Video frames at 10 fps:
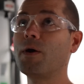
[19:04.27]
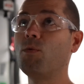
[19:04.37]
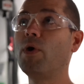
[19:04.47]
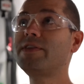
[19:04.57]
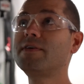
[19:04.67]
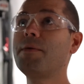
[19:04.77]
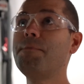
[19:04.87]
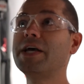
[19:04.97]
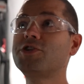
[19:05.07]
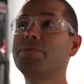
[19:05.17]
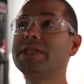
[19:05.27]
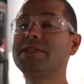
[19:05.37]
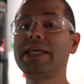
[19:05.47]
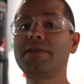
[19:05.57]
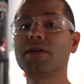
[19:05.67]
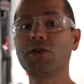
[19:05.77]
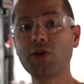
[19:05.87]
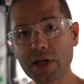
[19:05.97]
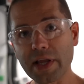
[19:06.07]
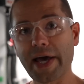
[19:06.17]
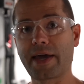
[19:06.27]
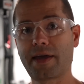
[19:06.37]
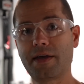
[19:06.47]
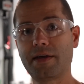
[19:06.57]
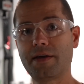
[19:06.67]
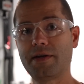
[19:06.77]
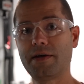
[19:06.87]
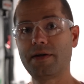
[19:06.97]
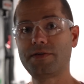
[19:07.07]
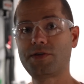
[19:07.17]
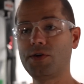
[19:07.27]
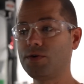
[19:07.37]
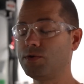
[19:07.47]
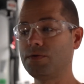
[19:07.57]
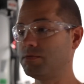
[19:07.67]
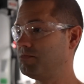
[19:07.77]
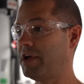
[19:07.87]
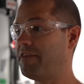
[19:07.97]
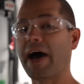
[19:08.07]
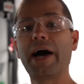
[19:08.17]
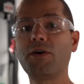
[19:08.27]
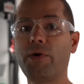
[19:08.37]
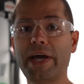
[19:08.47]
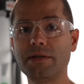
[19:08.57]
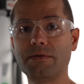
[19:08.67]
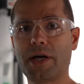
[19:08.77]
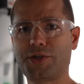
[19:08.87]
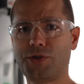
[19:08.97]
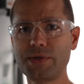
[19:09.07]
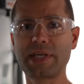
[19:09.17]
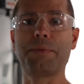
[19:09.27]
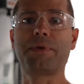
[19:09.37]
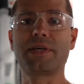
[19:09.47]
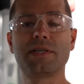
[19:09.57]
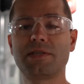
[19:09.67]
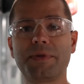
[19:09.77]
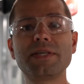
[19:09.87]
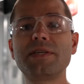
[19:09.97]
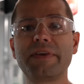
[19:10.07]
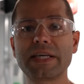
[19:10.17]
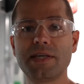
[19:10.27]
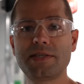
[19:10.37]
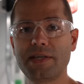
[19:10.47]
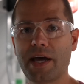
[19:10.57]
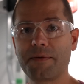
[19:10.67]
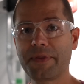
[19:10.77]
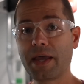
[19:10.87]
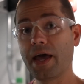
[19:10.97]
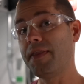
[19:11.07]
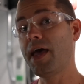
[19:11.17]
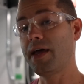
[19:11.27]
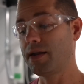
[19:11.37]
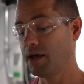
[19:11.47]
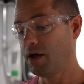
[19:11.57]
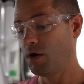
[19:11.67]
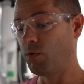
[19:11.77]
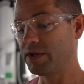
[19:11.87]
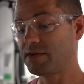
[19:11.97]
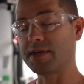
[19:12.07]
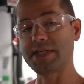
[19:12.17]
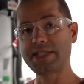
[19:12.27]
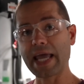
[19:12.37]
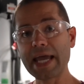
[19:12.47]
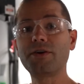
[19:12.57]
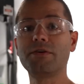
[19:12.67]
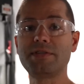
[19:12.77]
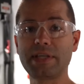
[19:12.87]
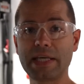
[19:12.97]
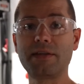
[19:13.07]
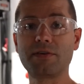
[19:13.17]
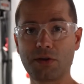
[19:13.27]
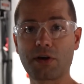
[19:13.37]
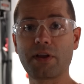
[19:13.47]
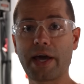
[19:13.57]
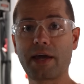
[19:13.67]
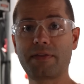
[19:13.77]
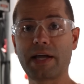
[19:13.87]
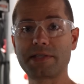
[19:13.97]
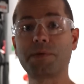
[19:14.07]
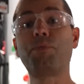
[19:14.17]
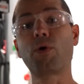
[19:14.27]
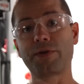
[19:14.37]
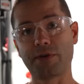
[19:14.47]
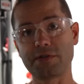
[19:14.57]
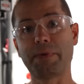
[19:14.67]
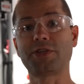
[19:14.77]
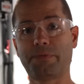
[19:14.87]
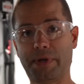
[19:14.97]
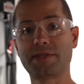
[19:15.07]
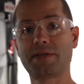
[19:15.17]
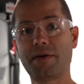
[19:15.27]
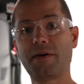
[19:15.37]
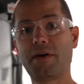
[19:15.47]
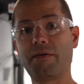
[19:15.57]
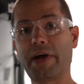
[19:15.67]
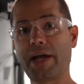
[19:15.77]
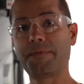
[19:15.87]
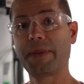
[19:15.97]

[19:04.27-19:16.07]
What do the measurements need to look like to evaluate a shoe sampling system? It doesn't even exist yet. And then what do the standards need to look like that support those measurements, right?